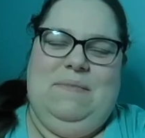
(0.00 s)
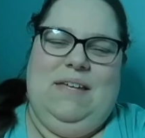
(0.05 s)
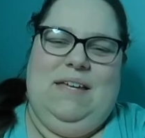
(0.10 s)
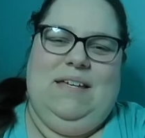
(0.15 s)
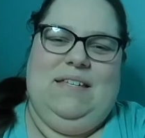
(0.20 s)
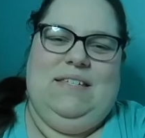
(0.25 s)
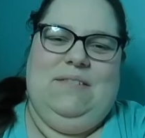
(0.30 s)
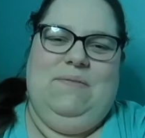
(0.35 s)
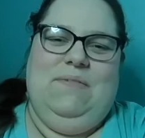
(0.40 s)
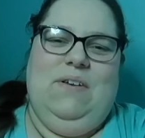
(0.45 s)

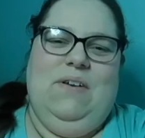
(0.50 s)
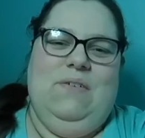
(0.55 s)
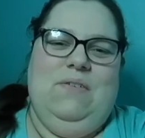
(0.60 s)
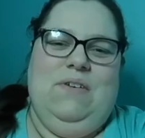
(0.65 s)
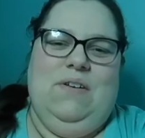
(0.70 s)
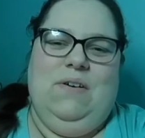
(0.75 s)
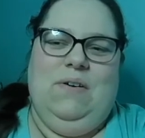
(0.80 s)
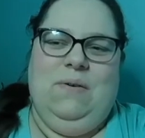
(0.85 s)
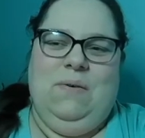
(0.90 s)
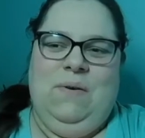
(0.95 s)
because if you don't
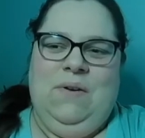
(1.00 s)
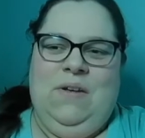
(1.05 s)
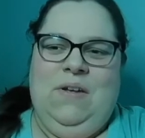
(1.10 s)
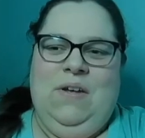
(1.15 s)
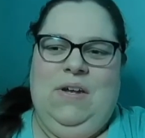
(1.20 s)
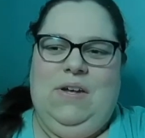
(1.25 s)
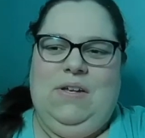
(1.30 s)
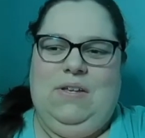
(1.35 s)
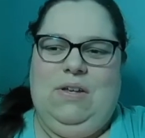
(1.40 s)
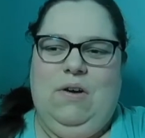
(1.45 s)
know,
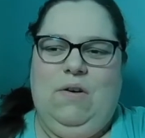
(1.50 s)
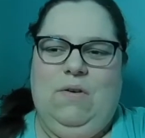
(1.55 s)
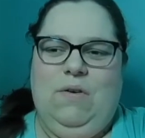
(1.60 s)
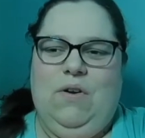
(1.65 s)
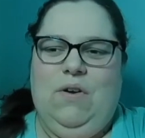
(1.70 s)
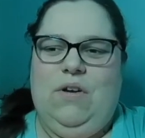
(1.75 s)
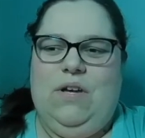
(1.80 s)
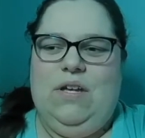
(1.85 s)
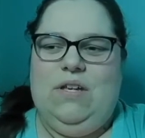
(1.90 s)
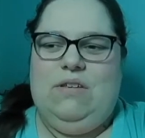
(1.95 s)
to-
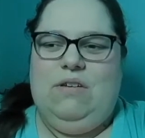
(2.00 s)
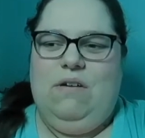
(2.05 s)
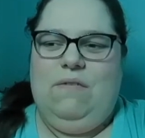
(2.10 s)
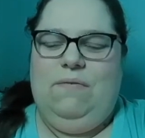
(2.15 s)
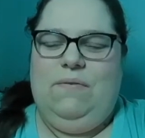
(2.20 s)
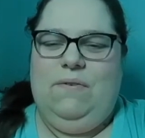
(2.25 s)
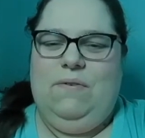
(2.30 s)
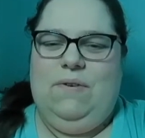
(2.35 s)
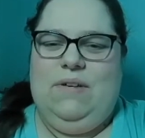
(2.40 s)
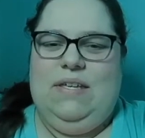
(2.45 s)
cooking
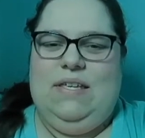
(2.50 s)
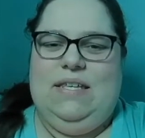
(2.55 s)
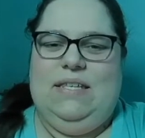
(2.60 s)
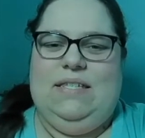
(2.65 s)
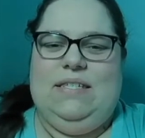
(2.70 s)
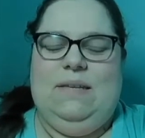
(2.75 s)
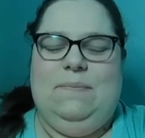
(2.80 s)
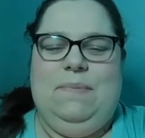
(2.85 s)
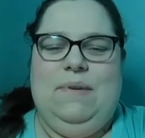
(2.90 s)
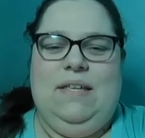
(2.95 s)
tofu
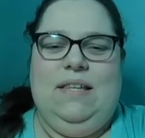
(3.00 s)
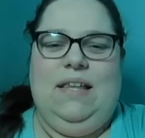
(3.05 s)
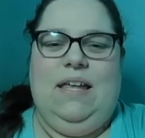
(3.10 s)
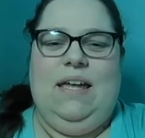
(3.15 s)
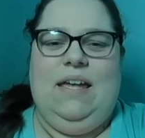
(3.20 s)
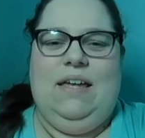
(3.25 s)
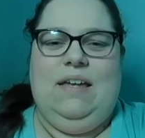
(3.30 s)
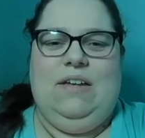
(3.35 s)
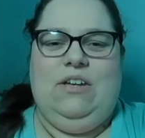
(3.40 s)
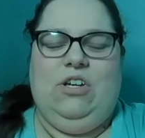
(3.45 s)
is a bit
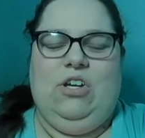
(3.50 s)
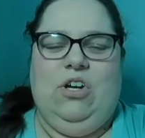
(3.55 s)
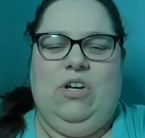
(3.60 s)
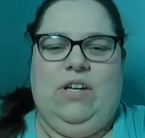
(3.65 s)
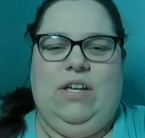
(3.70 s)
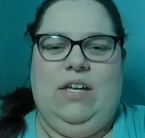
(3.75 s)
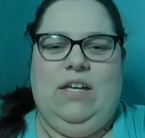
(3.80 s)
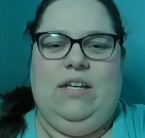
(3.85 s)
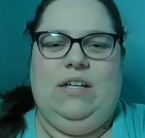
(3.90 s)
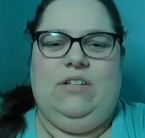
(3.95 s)
like
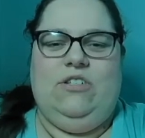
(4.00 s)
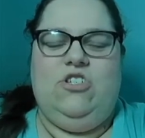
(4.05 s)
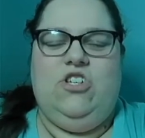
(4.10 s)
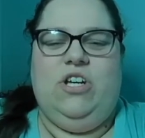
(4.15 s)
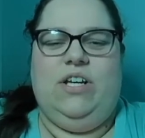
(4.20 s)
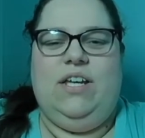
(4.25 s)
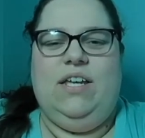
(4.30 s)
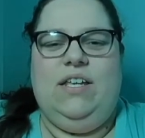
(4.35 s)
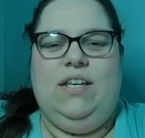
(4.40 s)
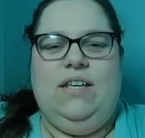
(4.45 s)
cooking
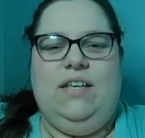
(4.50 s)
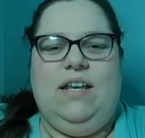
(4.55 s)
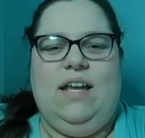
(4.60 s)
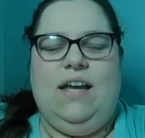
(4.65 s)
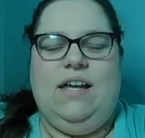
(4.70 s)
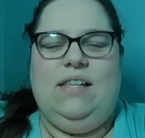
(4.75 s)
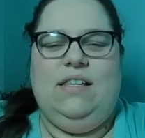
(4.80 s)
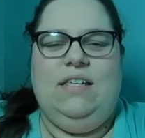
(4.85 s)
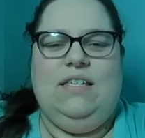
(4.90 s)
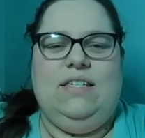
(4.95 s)
chicken,
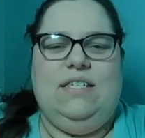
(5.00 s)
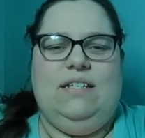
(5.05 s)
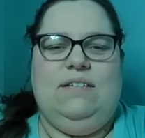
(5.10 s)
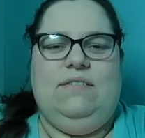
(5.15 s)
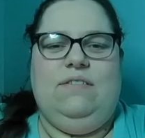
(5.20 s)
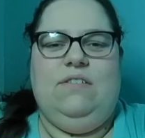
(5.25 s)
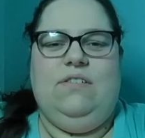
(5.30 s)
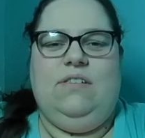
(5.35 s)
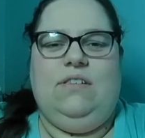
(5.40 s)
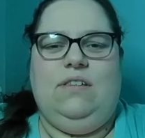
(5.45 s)
at least
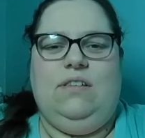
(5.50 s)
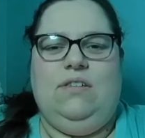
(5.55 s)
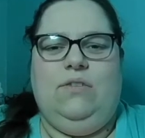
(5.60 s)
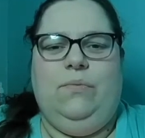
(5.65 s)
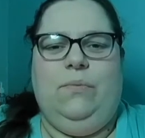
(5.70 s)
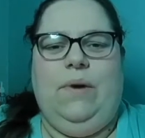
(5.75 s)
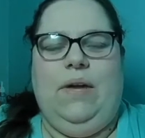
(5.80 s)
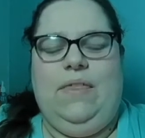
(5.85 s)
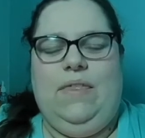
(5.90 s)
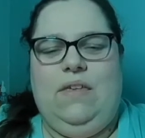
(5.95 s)
the
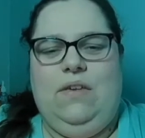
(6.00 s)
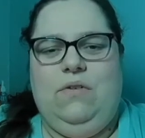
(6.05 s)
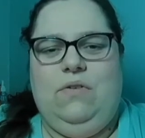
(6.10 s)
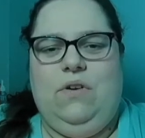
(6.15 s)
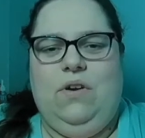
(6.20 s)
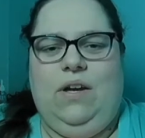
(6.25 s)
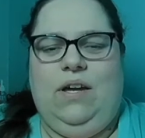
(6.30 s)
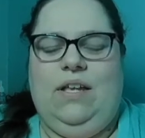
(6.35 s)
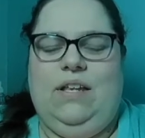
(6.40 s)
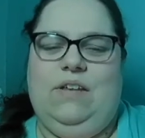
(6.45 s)
way that you
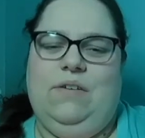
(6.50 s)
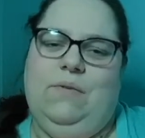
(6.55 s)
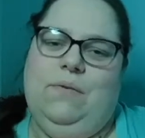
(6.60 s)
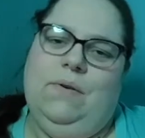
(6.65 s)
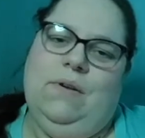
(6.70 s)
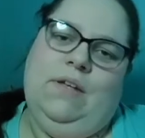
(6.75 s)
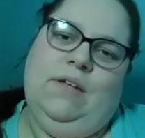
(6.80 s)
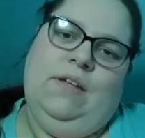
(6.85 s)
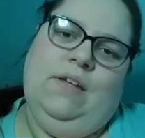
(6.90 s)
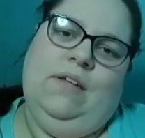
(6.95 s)
cook it. You
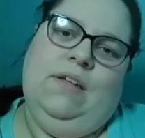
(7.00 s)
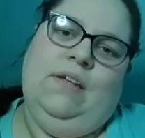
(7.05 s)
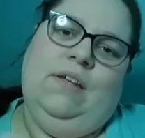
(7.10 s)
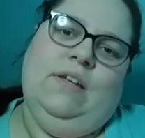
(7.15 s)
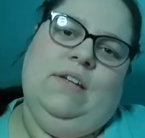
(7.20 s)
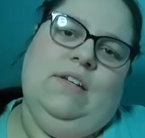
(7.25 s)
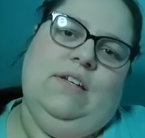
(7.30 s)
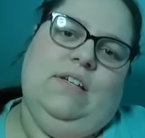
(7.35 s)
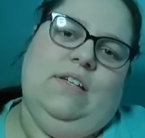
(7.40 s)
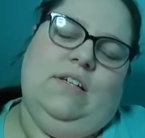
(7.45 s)

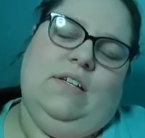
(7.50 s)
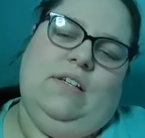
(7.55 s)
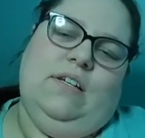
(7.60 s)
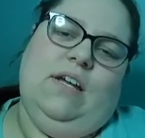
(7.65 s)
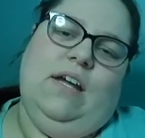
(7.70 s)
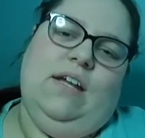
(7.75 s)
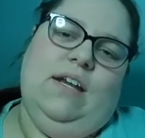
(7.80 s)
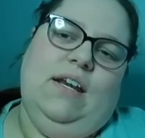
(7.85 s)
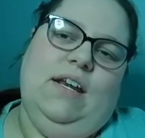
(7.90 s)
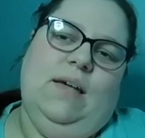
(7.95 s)

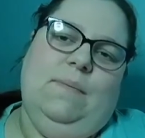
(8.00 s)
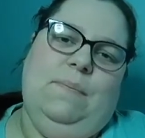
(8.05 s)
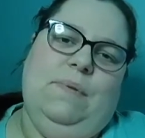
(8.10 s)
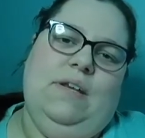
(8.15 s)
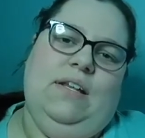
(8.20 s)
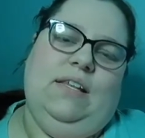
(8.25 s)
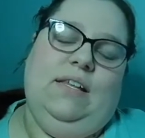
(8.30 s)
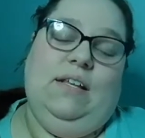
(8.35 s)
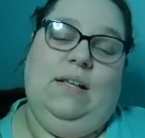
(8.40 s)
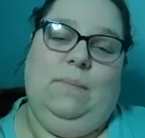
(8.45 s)
cut it up
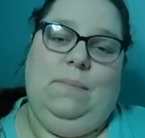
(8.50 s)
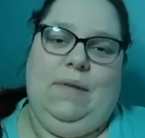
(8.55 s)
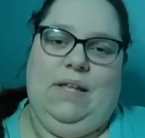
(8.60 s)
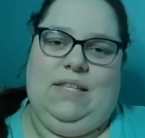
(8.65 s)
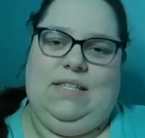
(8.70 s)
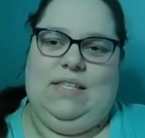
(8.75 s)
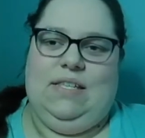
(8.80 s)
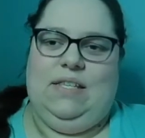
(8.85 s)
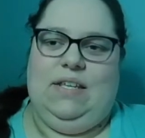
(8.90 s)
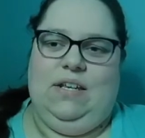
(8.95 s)
into little
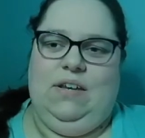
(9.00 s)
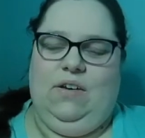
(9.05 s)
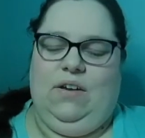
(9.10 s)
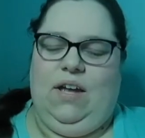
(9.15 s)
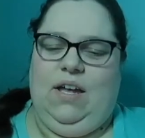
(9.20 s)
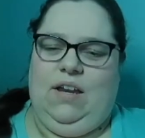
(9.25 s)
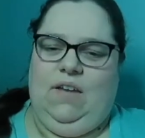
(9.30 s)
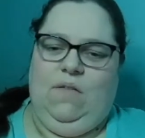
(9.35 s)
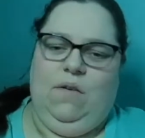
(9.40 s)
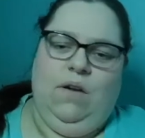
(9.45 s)
bits and then you're
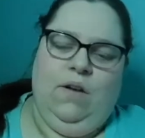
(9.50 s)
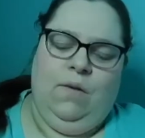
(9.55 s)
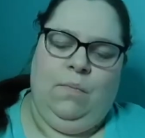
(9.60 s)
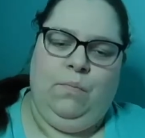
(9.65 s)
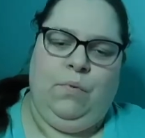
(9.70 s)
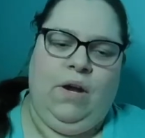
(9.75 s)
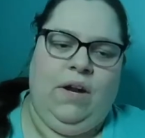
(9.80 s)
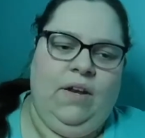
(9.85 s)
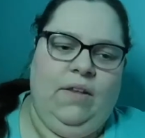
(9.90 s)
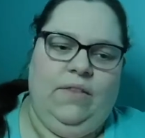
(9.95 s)
kind of
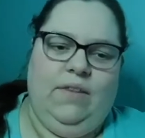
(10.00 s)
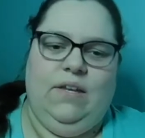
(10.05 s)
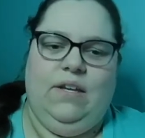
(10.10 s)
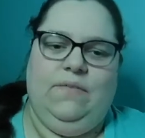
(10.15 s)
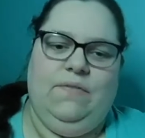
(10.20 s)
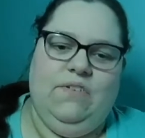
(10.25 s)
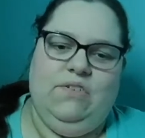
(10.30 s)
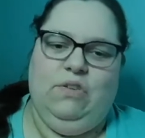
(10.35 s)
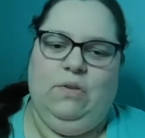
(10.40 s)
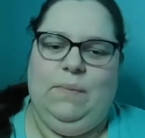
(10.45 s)
browning the
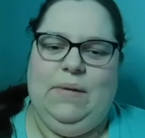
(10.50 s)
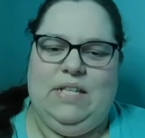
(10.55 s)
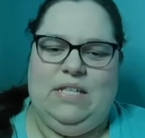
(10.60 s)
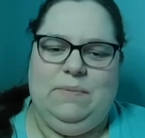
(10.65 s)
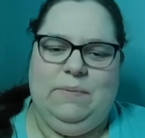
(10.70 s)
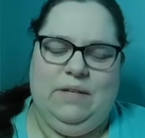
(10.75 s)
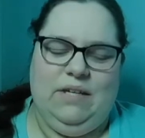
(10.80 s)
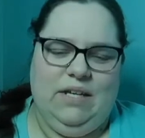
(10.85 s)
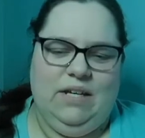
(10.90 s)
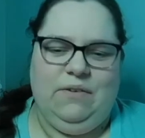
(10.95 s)
individual bits.
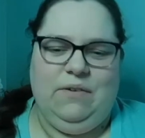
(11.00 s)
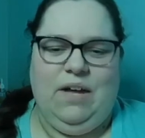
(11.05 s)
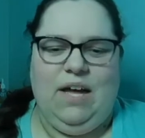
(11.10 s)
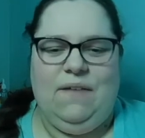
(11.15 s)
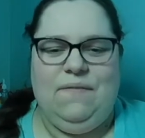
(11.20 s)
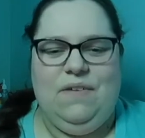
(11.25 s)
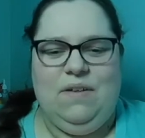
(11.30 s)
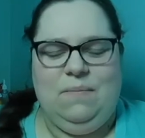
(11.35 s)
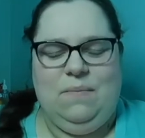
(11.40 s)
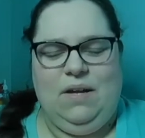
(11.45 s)
But you know,
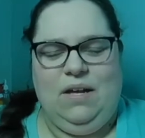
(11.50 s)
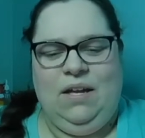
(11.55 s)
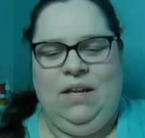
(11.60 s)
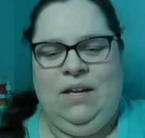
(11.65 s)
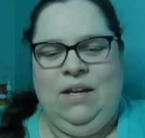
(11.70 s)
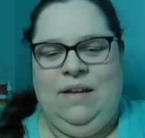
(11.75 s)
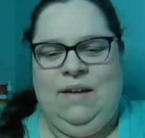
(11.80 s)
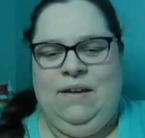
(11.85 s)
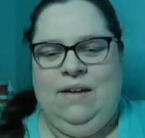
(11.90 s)
having my